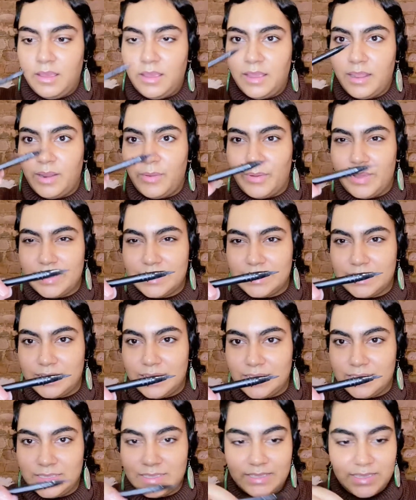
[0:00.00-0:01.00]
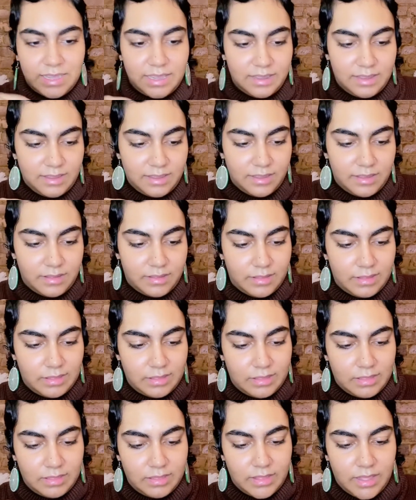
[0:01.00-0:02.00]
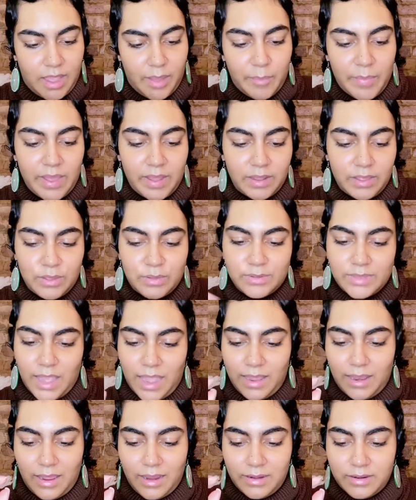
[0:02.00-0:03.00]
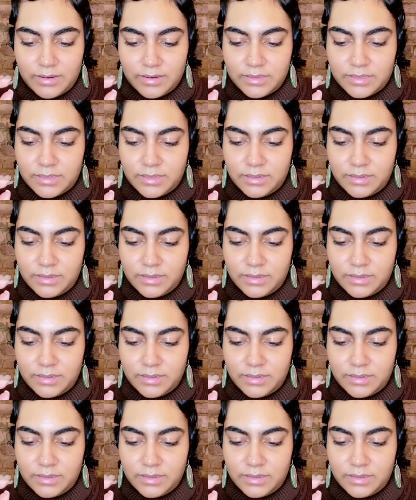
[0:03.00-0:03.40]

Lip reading: Anyways, this is it. I barely use eyeliners,